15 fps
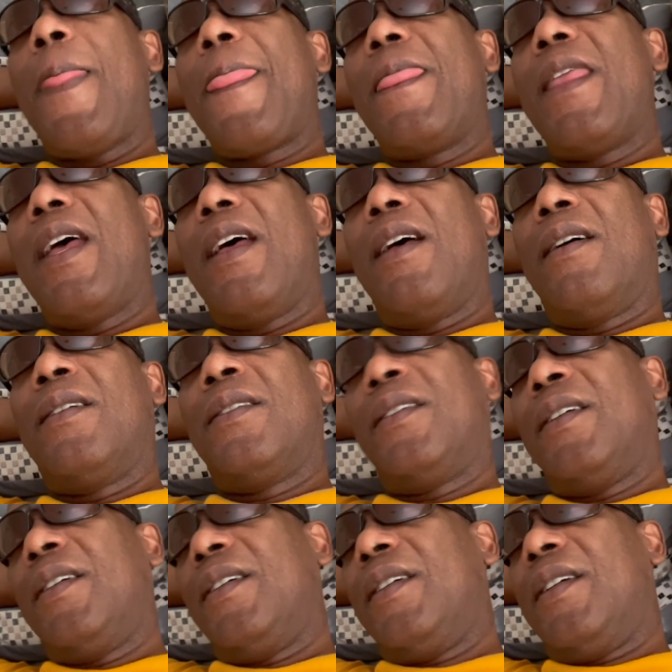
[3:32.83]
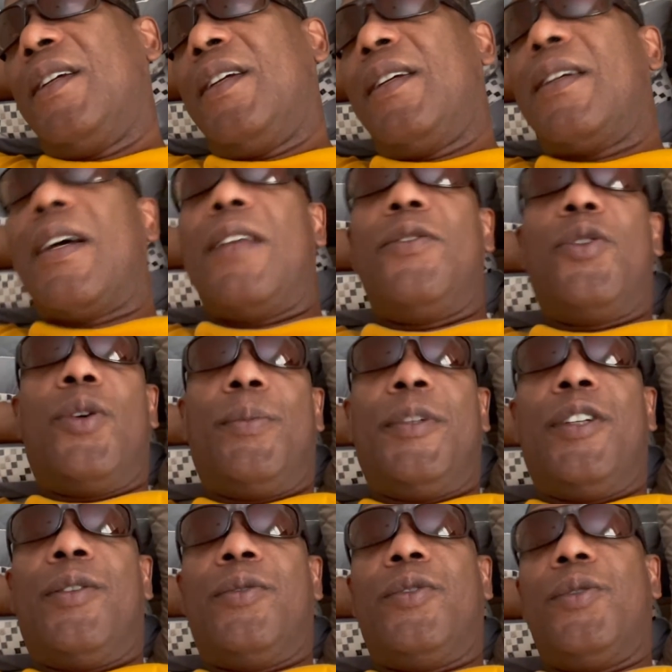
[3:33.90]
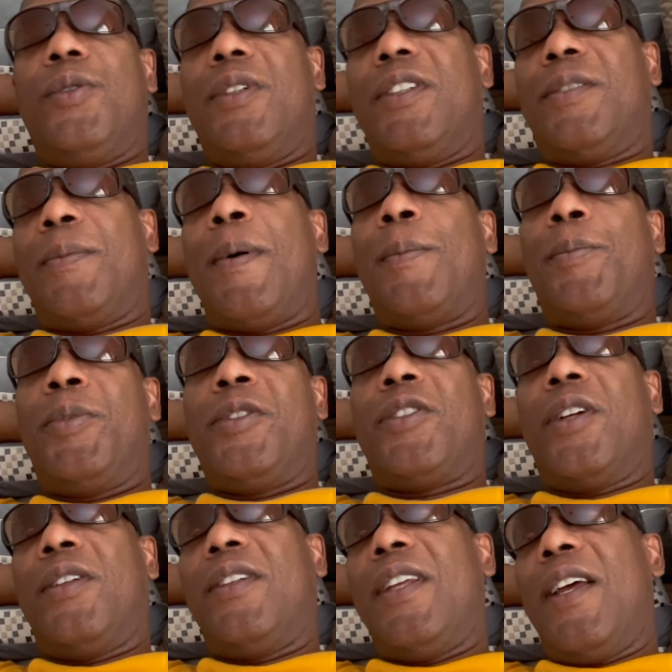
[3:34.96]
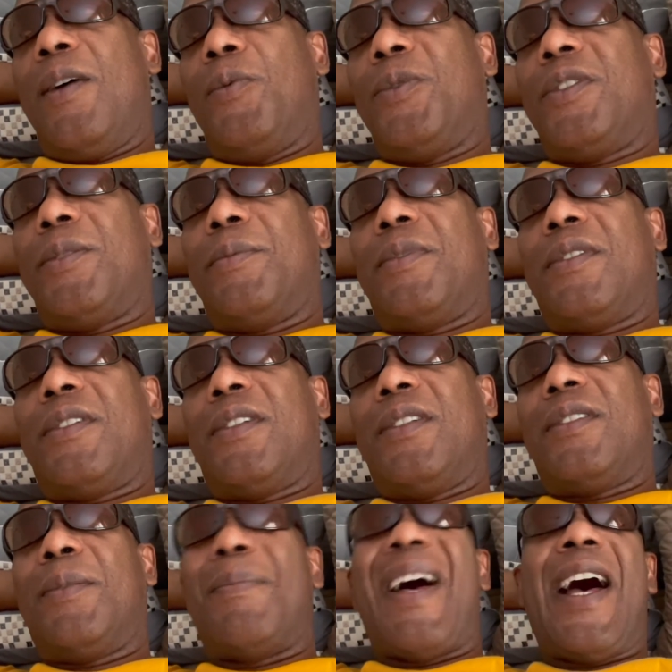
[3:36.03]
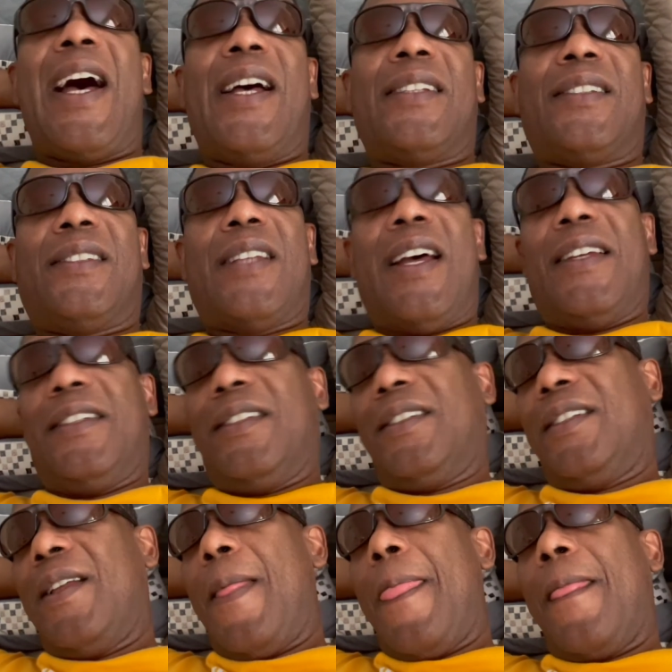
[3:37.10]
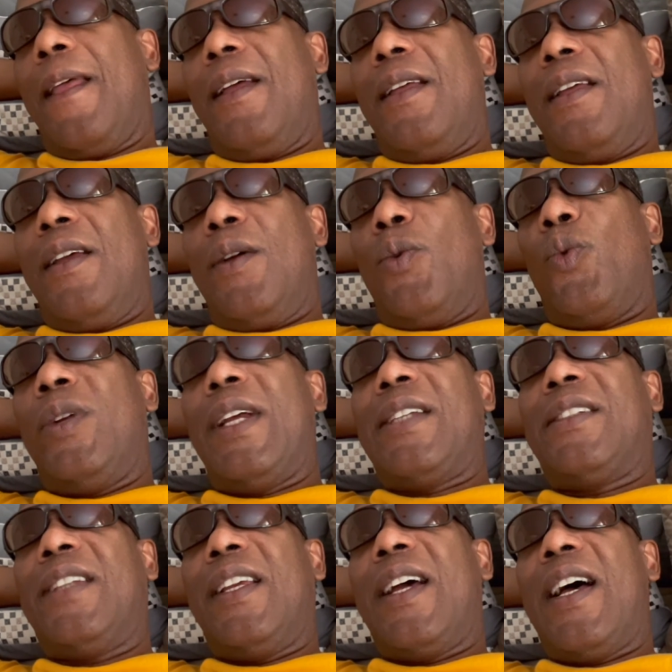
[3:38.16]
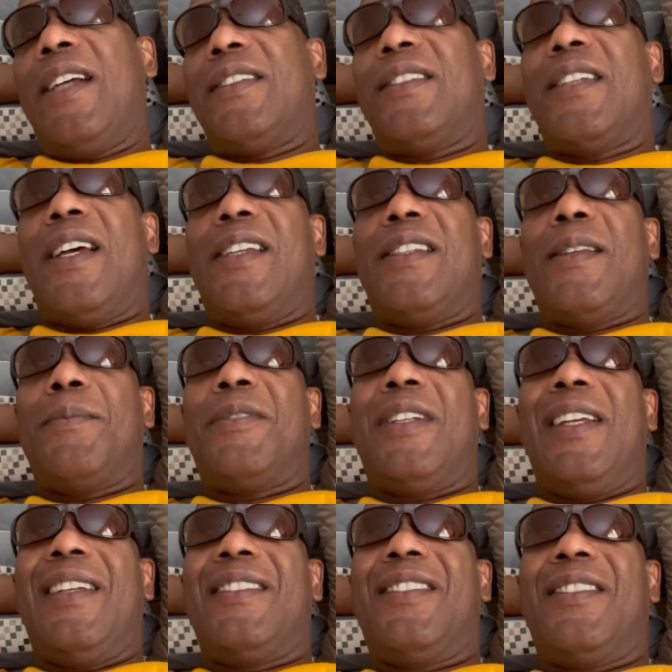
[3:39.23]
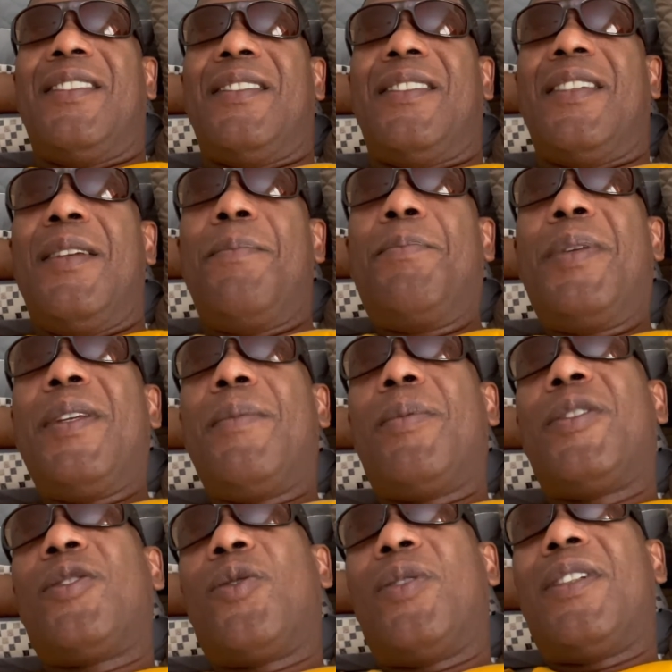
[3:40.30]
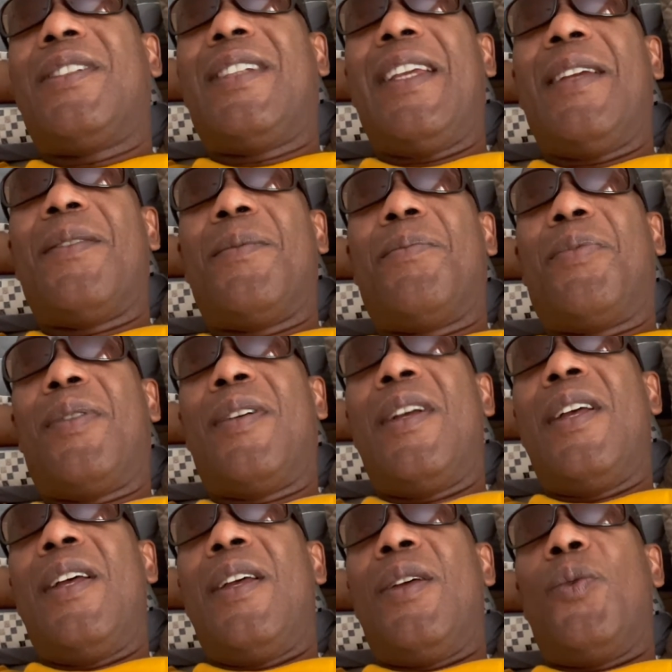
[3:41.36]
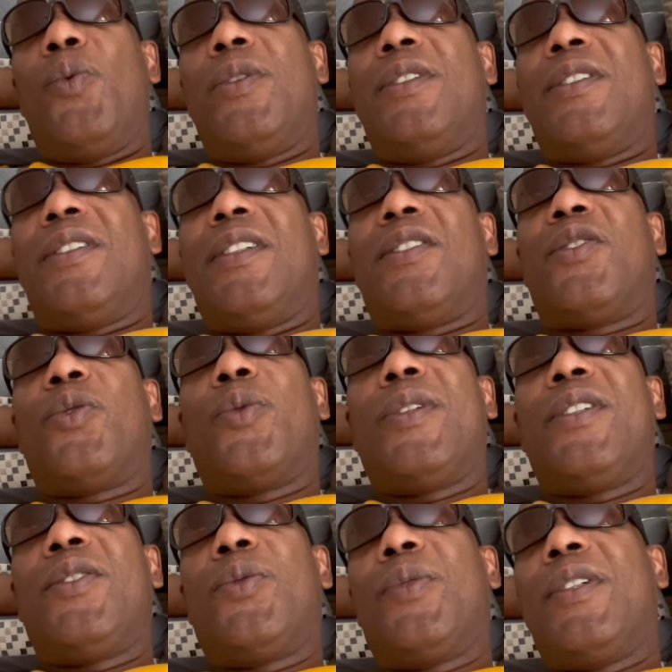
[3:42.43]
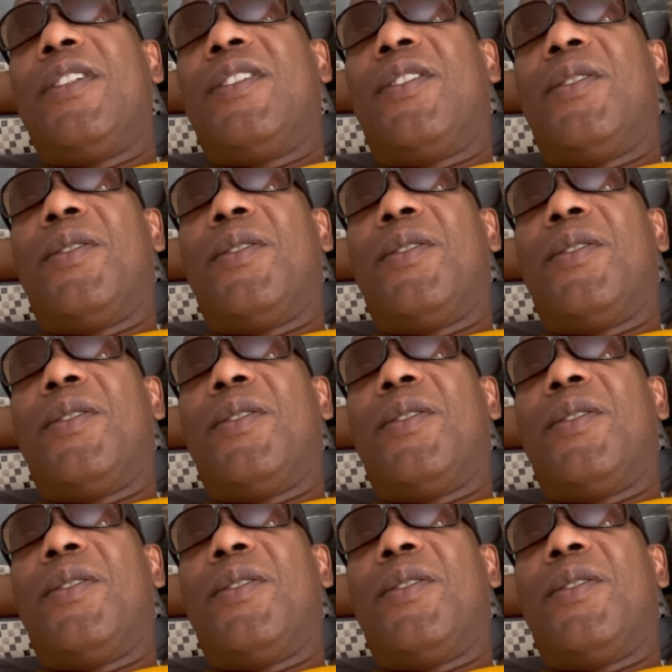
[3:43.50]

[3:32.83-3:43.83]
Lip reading: Now, I normally don't do this, but I'm gonna put y'all down with some high science. When I say high science, I'm saying some people is gonna take them, what is this, 2022?